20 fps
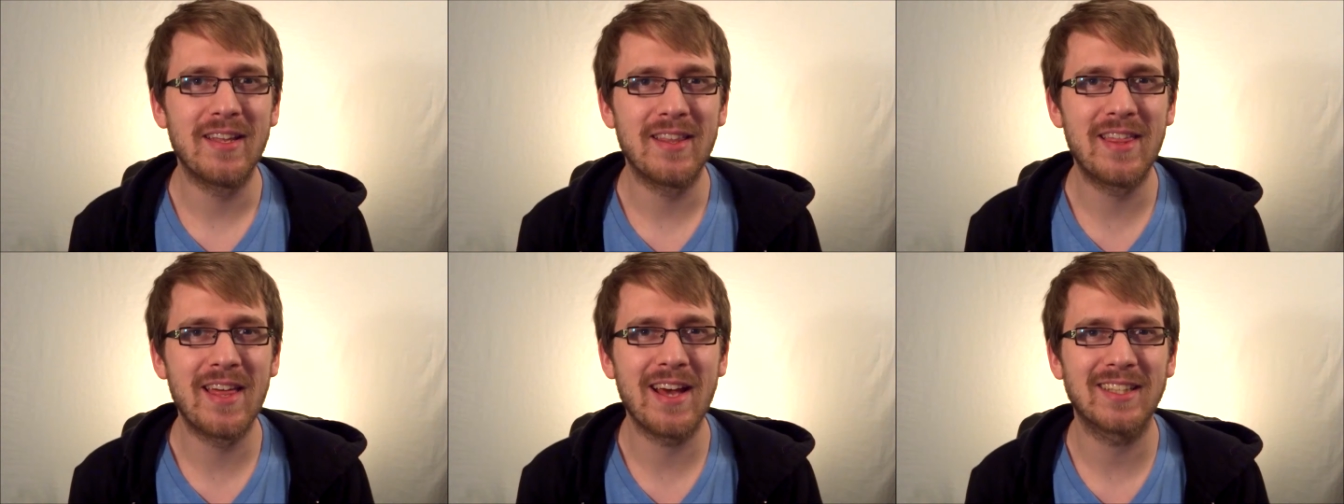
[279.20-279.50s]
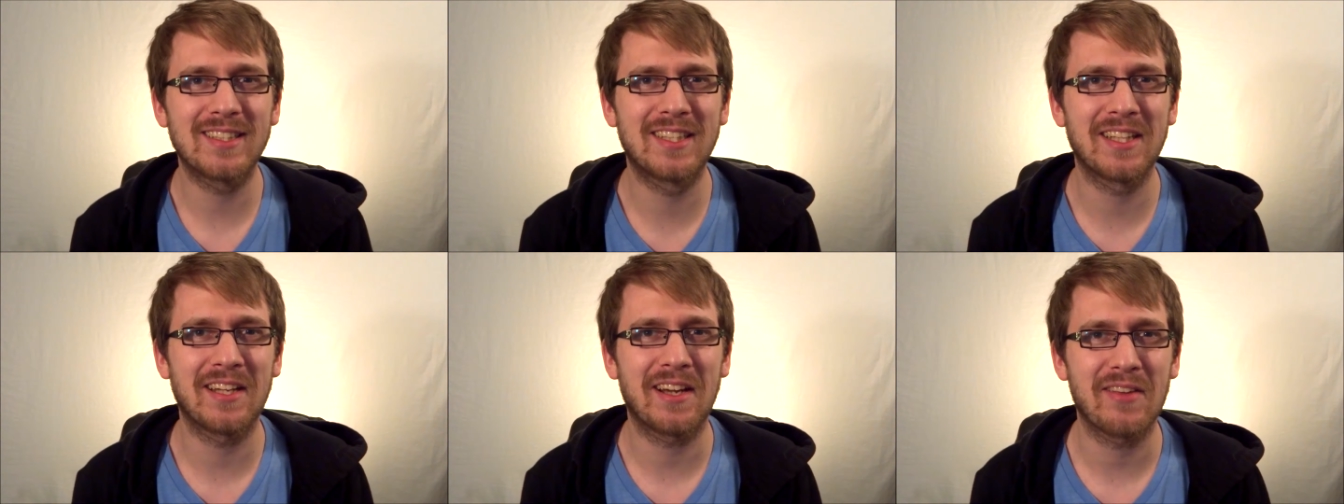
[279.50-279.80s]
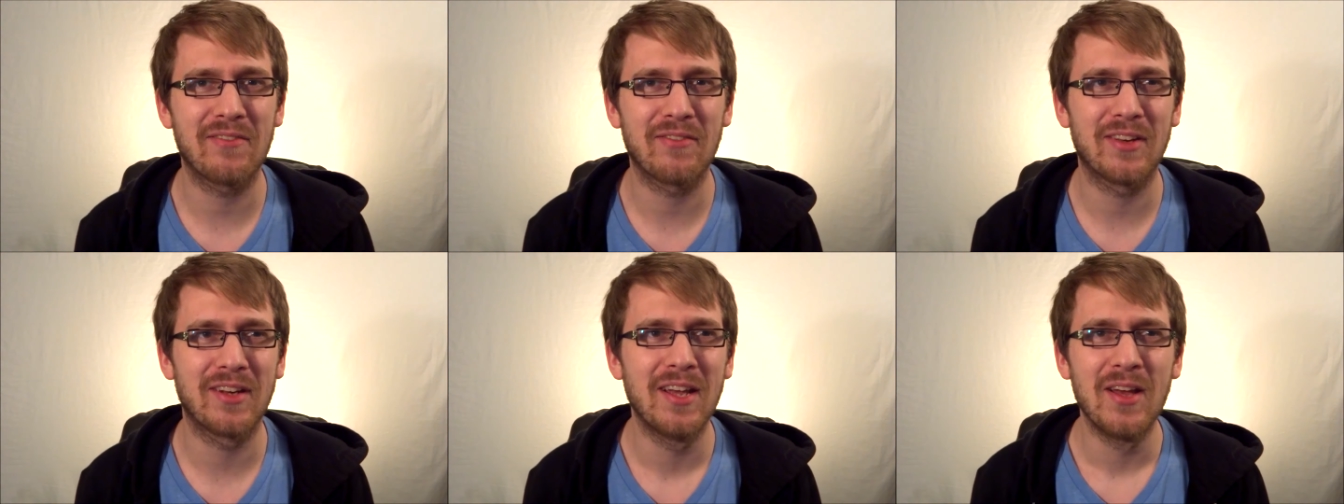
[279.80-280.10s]
That's not
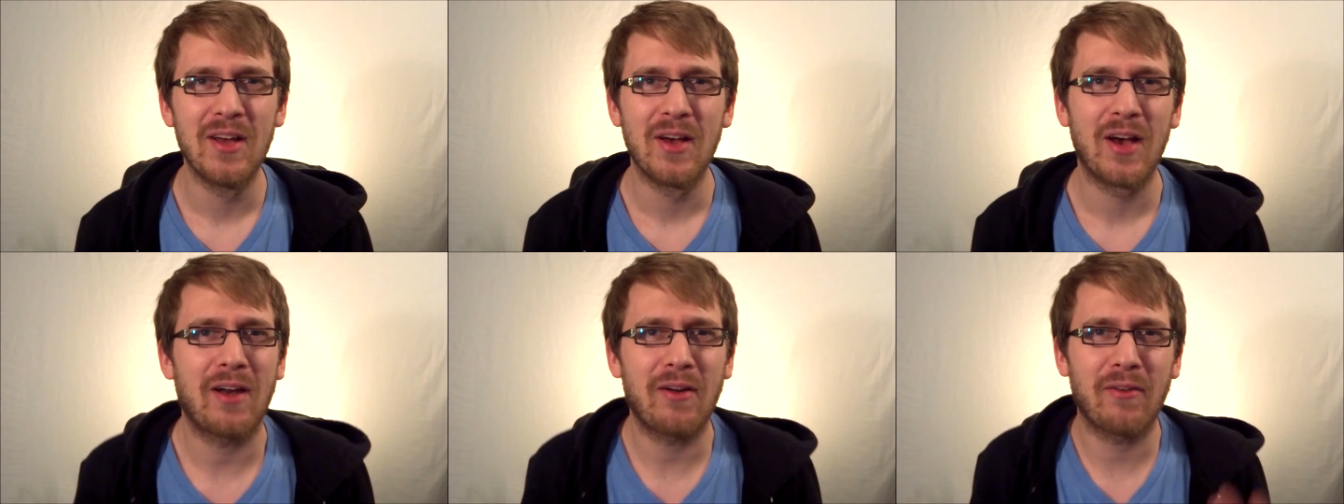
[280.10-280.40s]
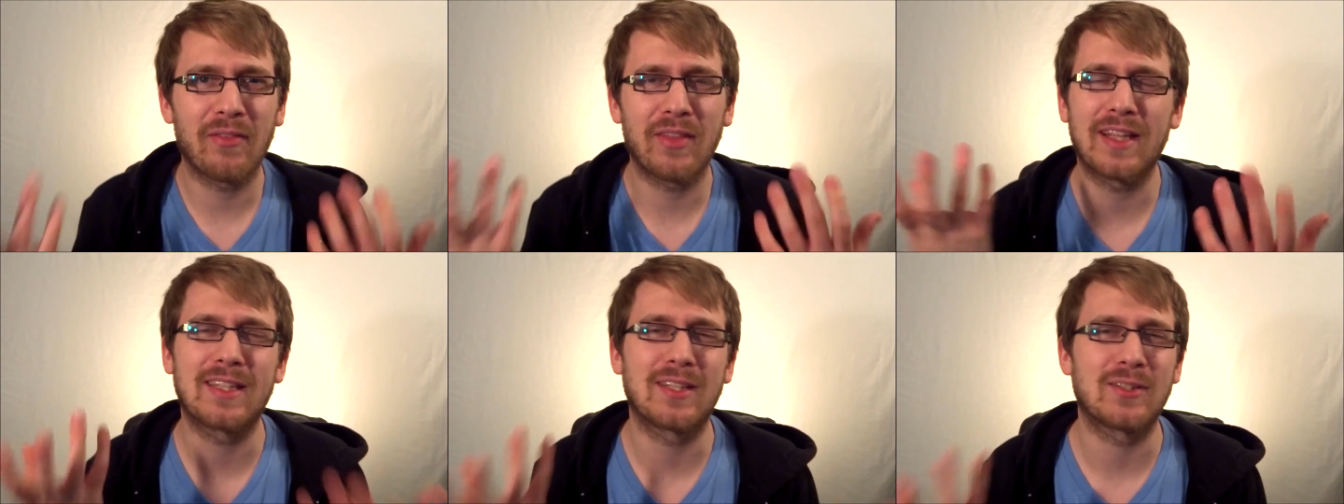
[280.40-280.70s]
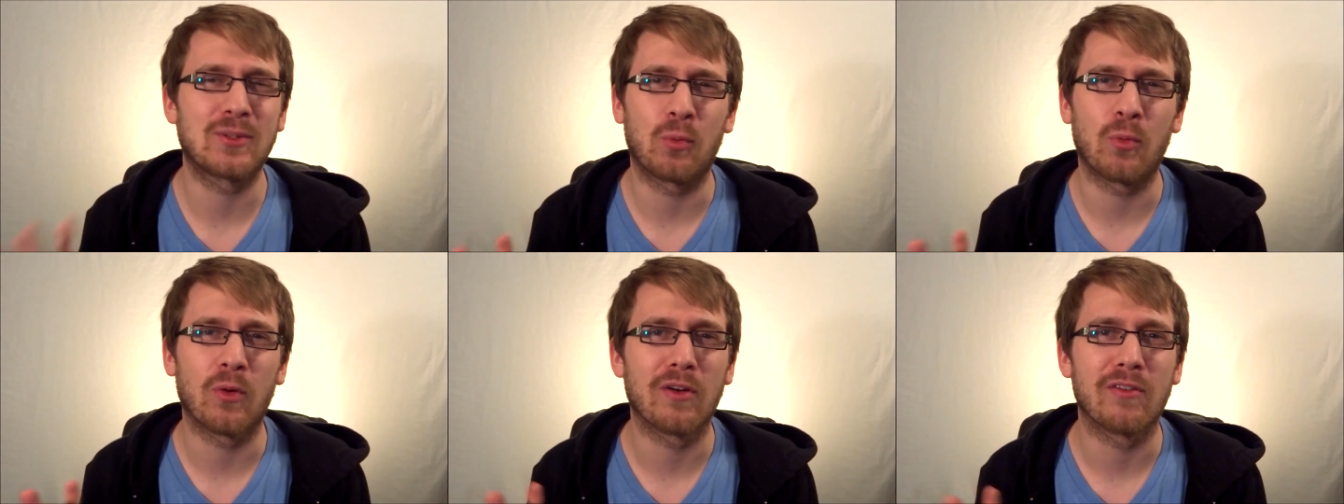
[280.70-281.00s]
even, I don't even think
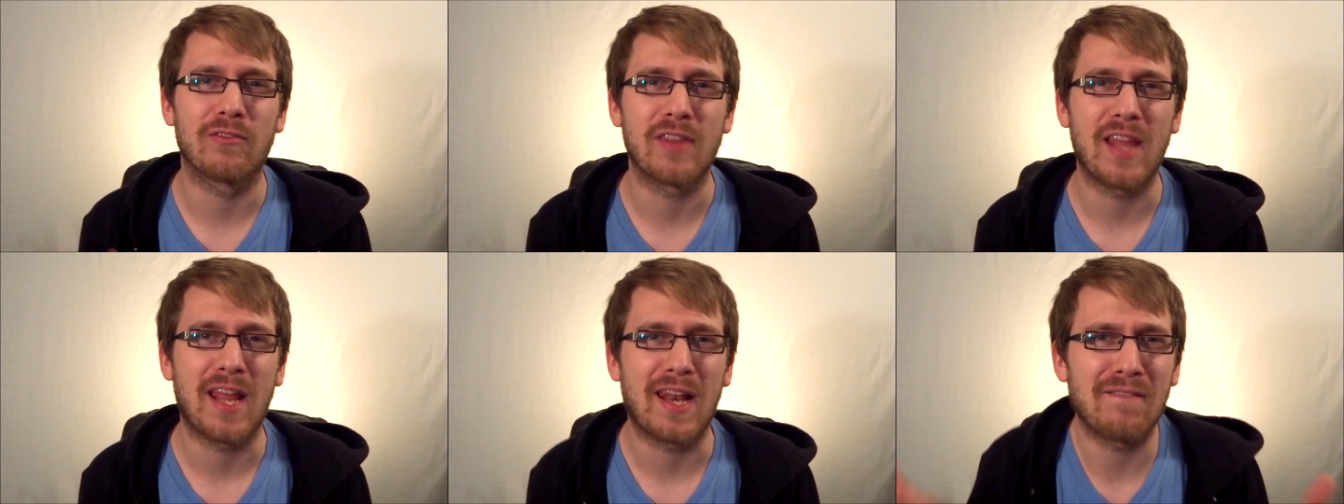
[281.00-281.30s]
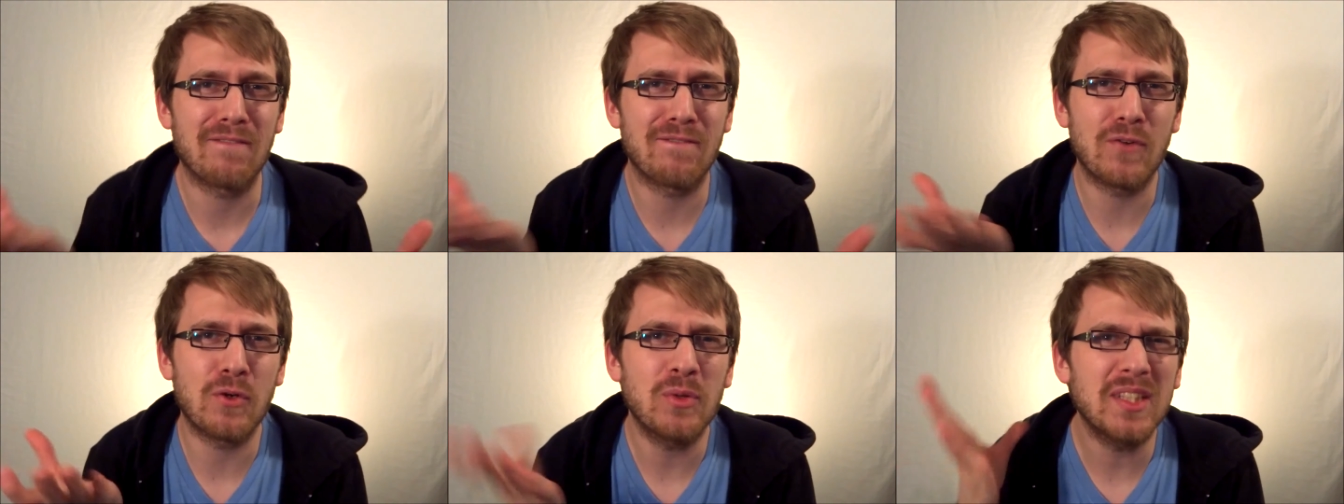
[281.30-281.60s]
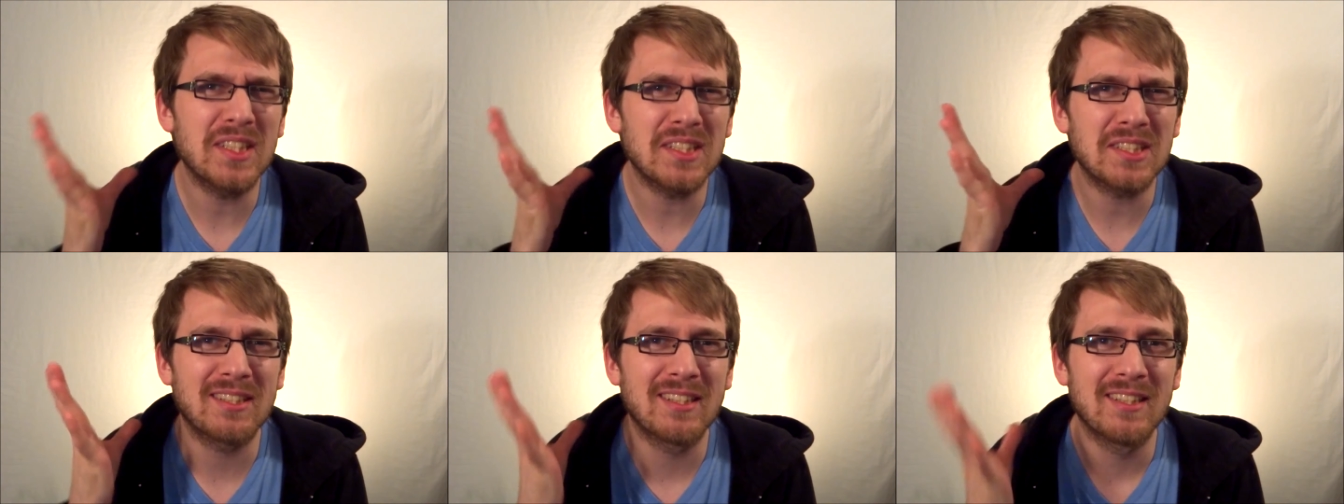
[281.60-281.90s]
there's a word for that.
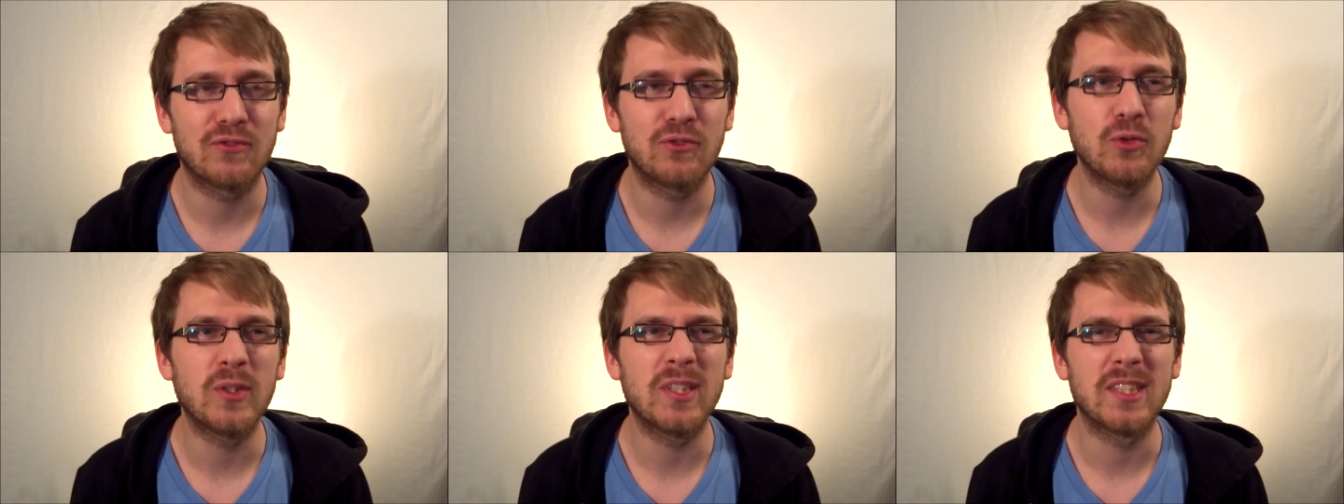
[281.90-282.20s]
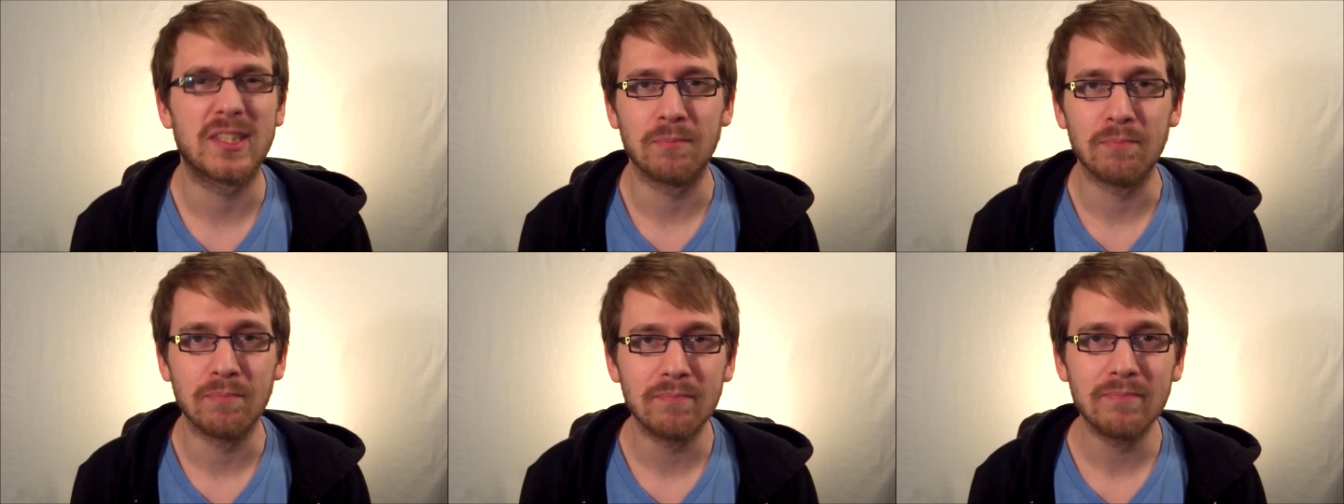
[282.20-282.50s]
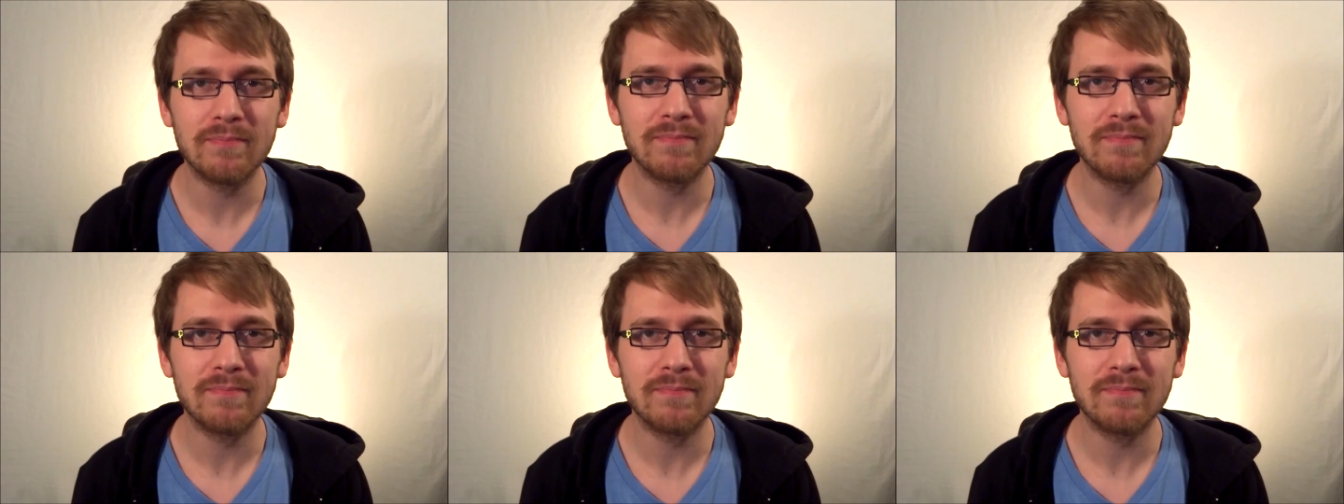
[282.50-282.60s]
Foodist? Foodism.